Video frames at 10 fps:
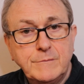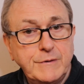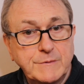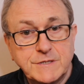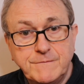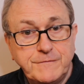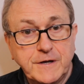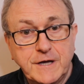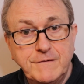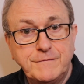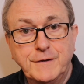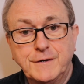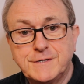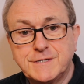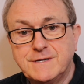perhaps some
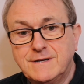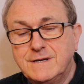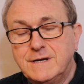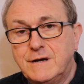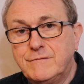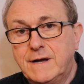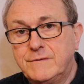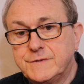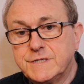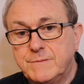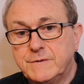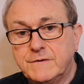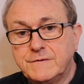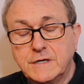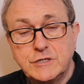forgiveness around some of
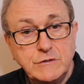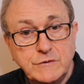the things